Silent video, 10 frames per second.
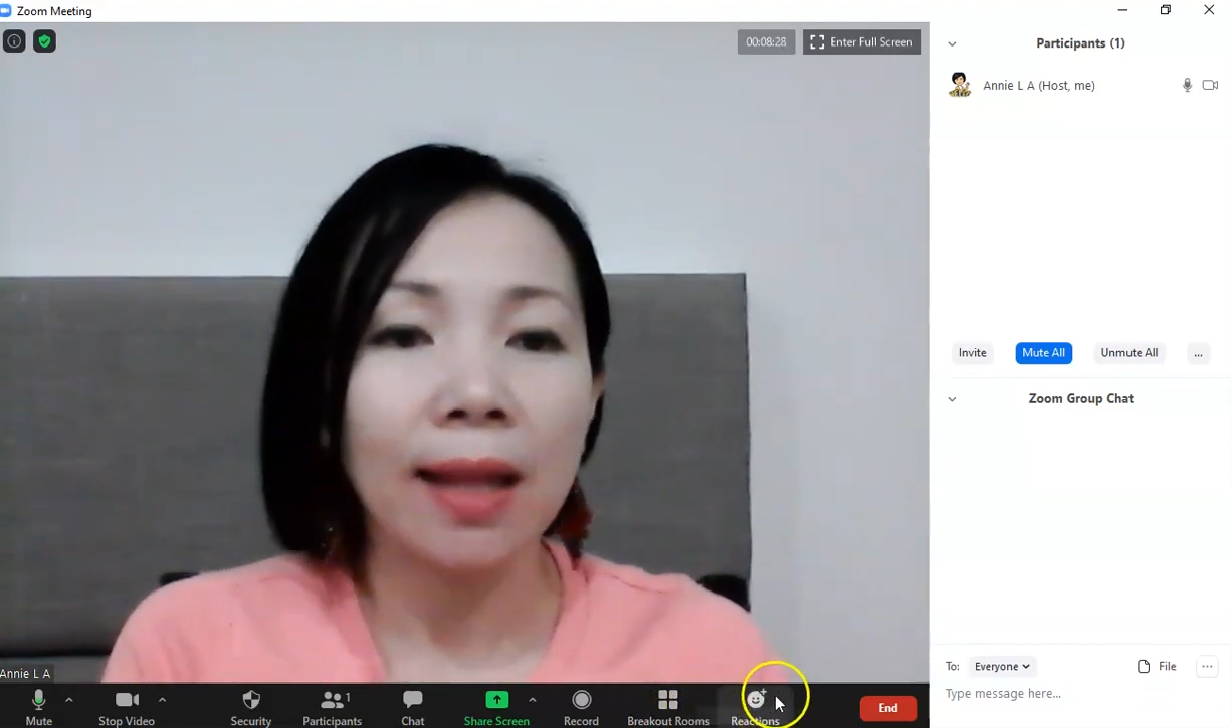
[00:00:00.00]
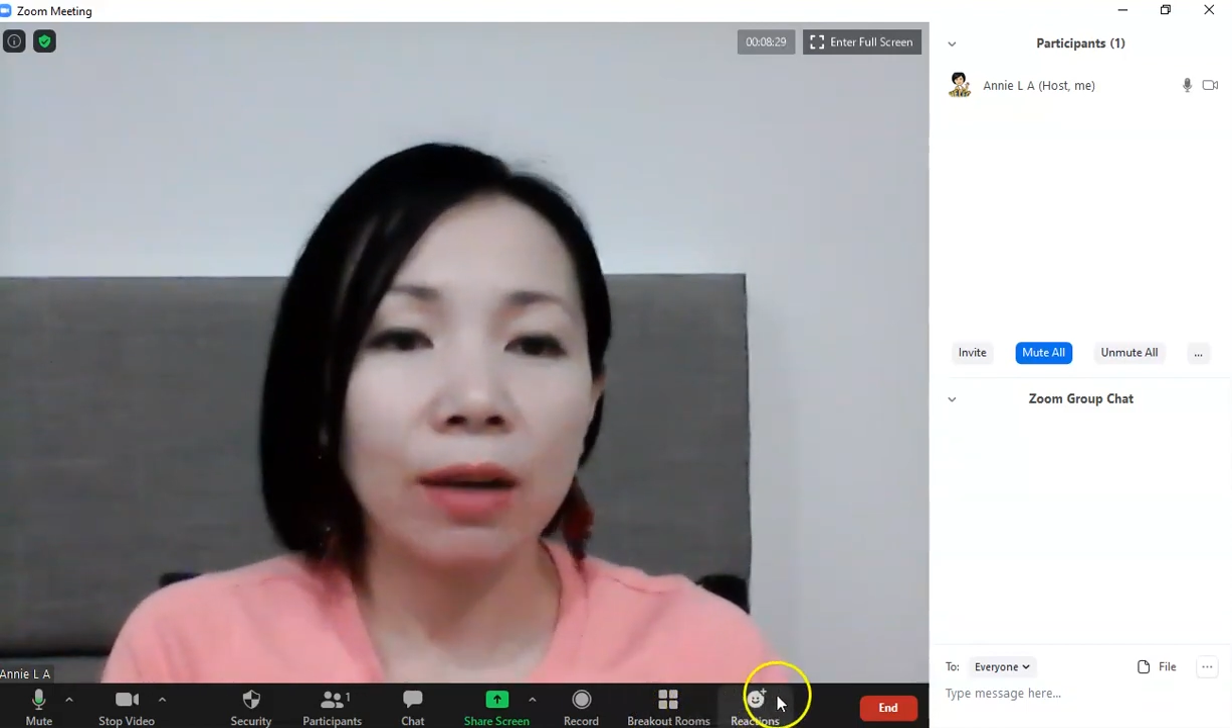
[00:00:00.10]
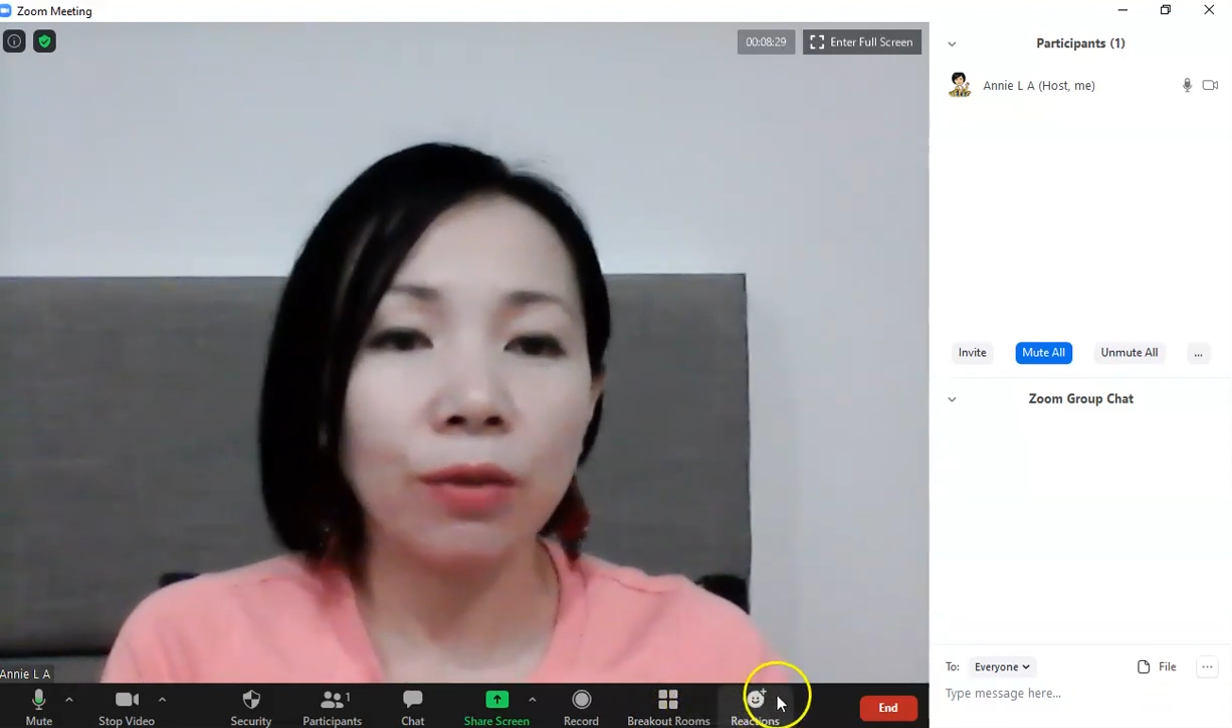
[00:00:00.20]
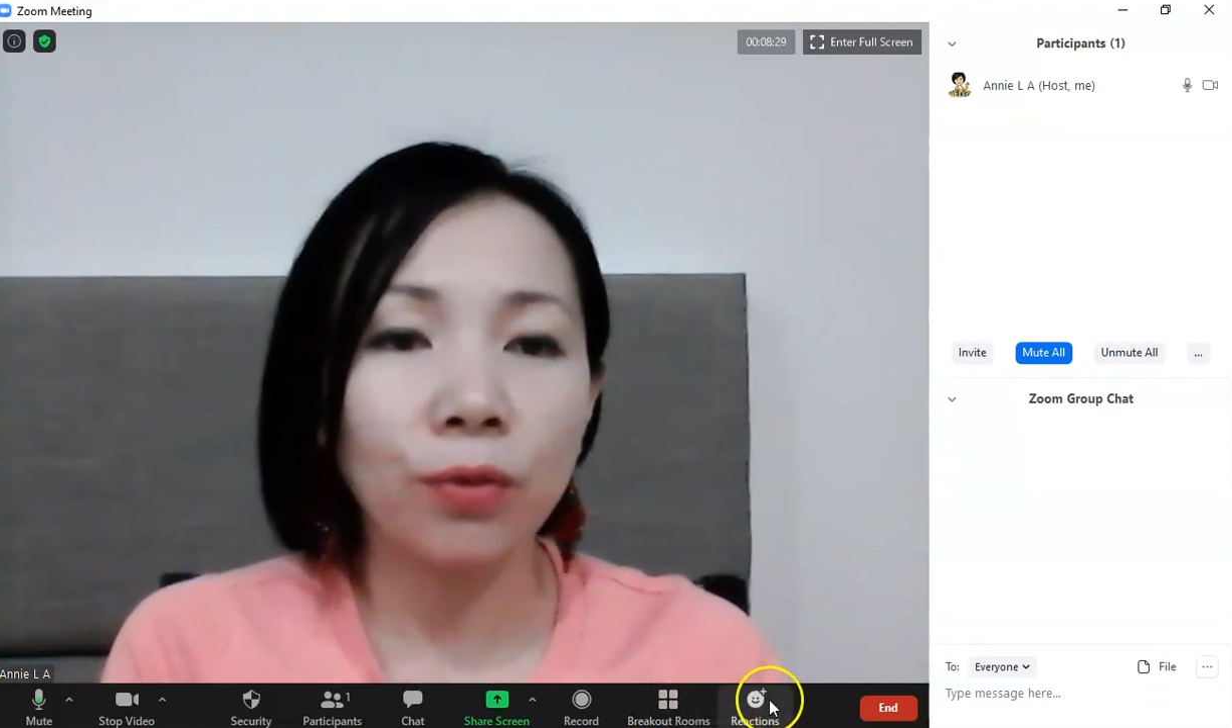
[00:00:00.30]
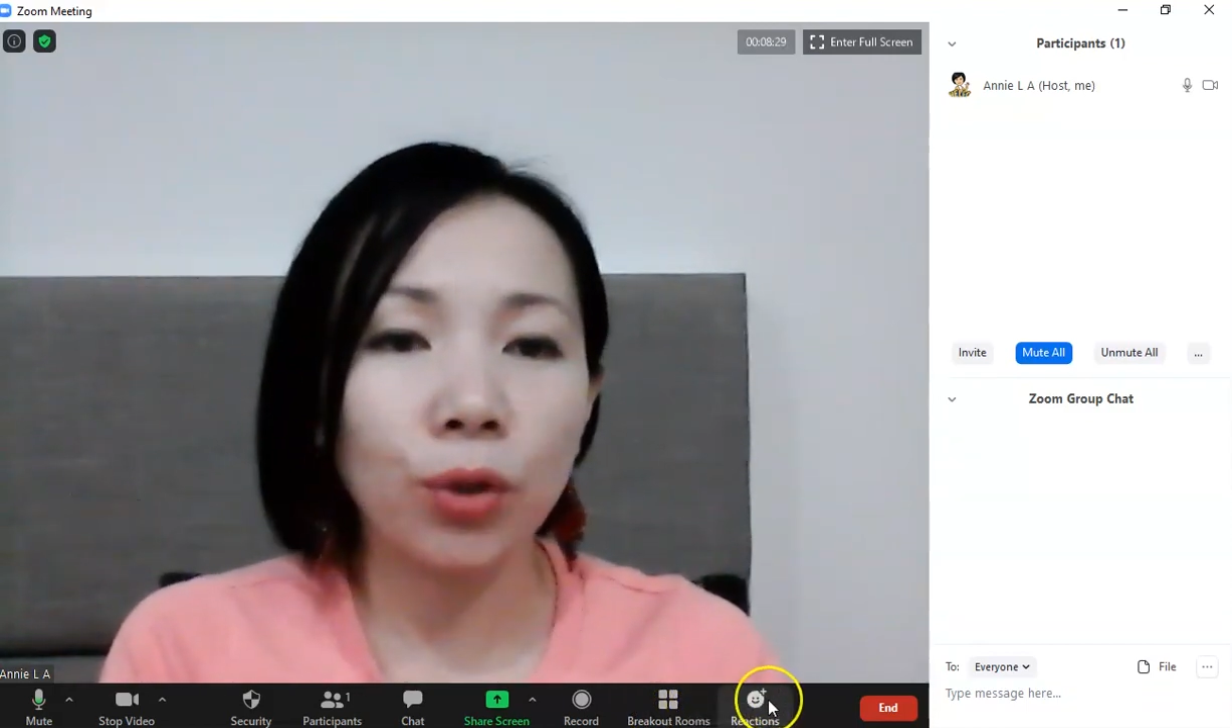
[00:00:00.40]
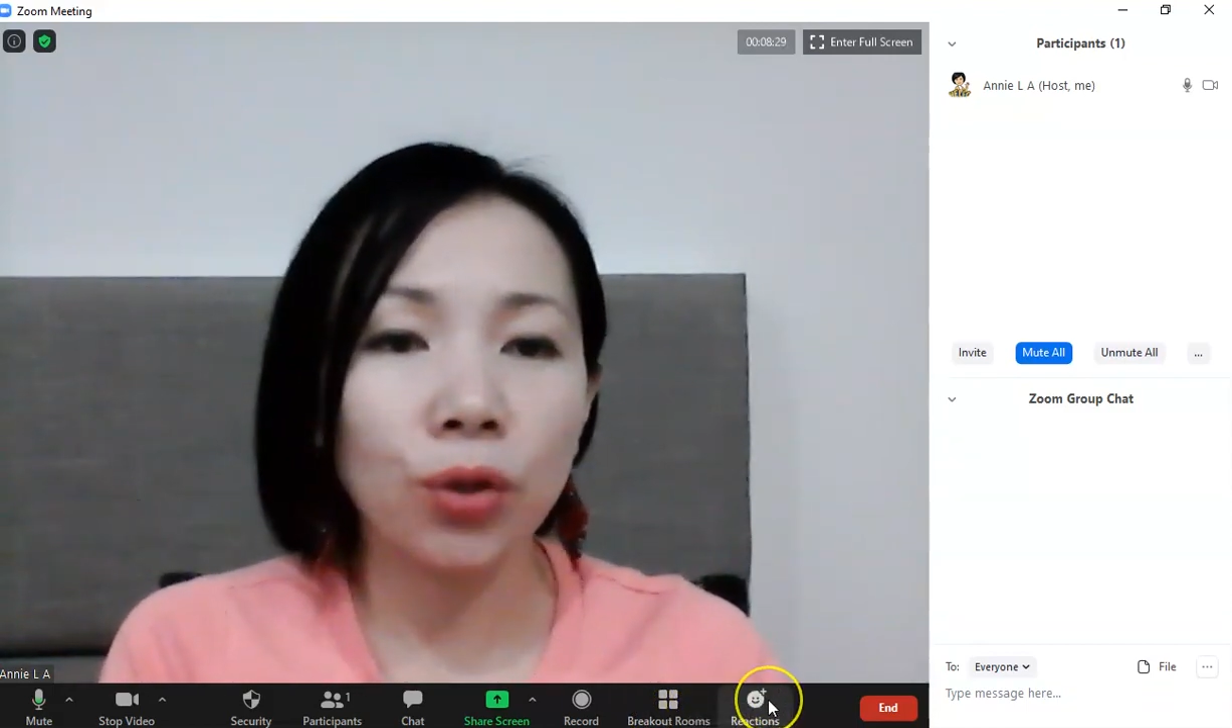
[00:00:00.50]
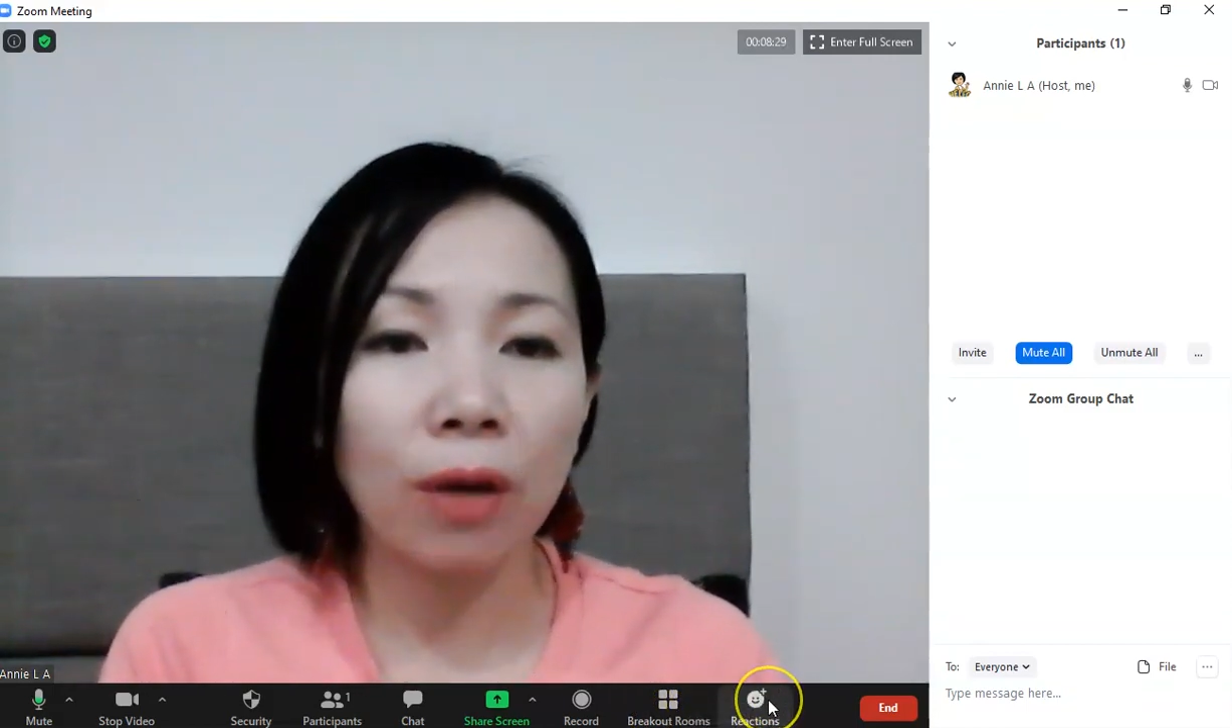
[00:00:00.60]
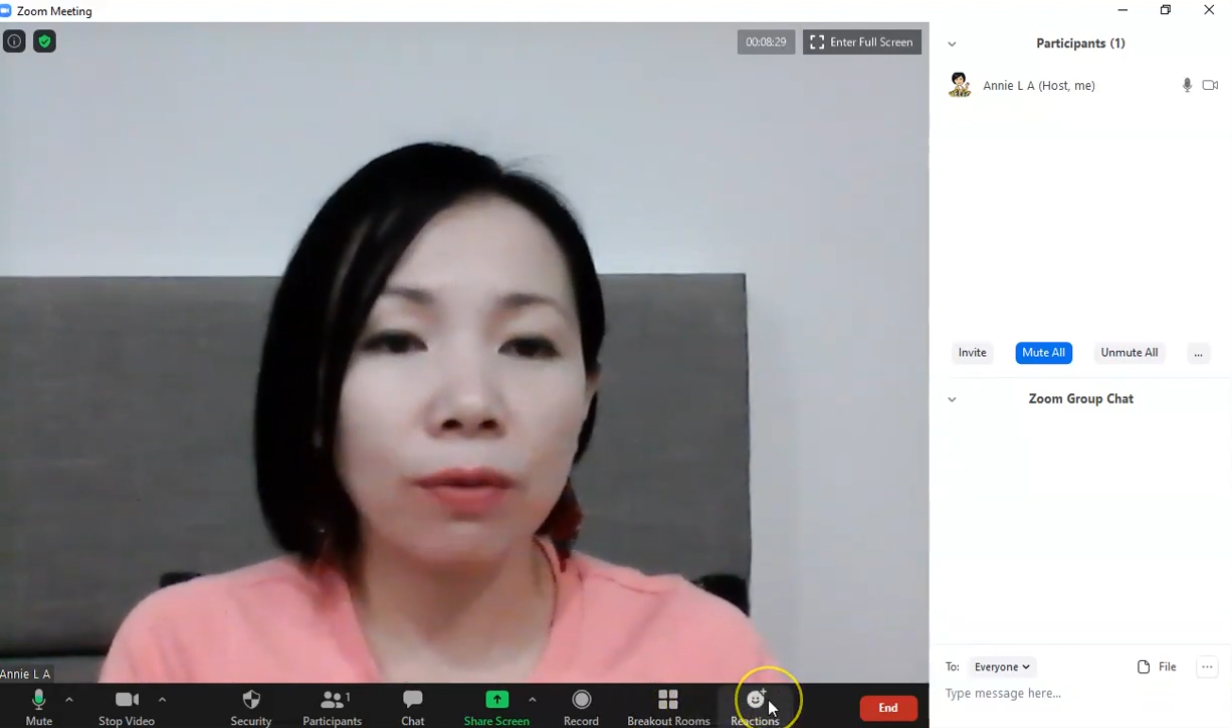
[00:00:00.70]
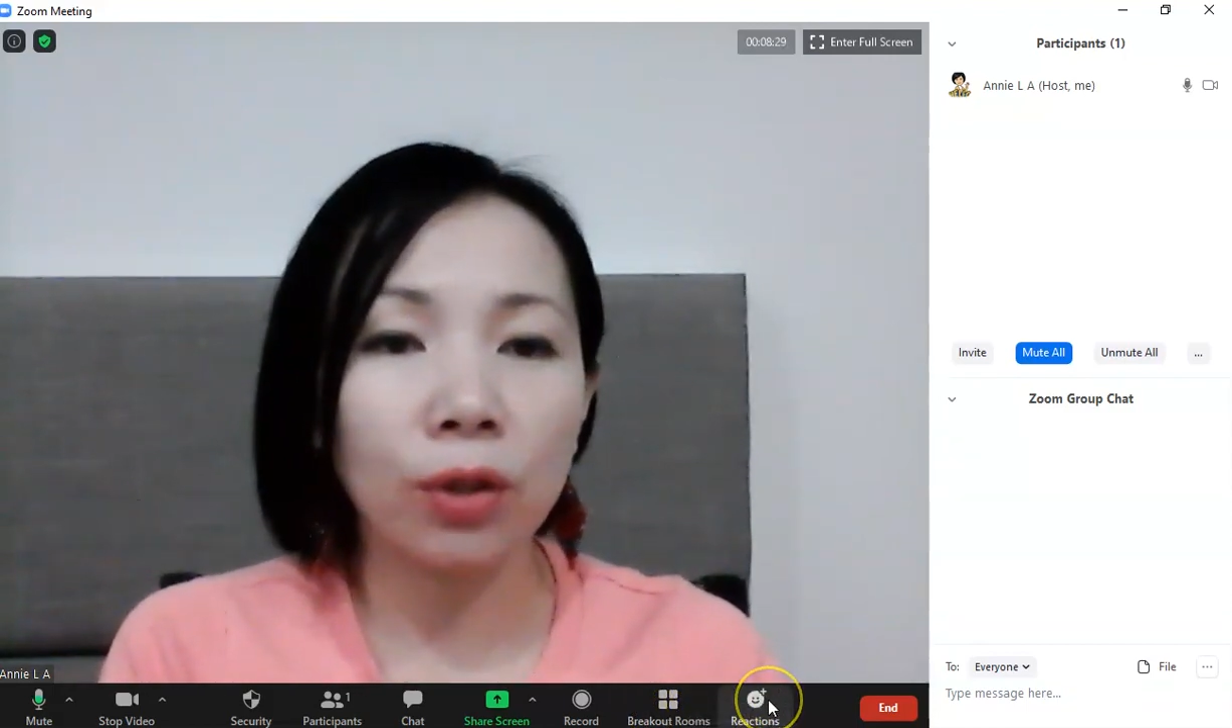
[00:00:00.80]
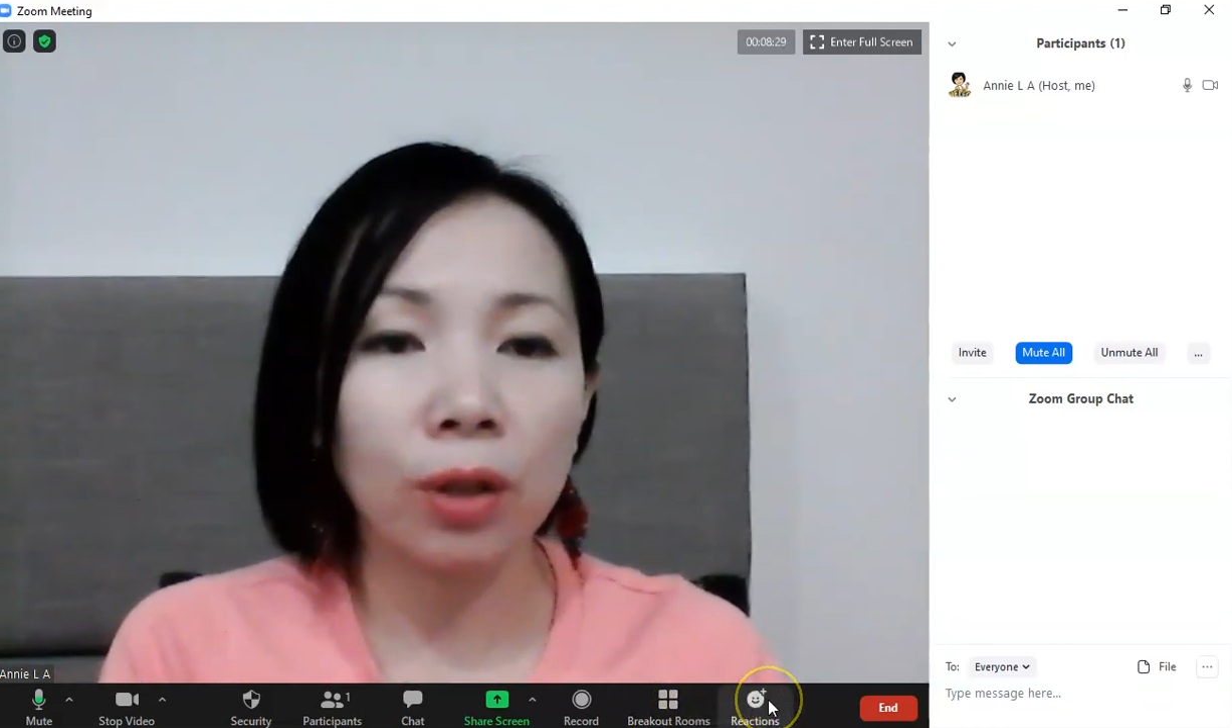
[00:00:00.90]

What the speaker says: Then of course you have your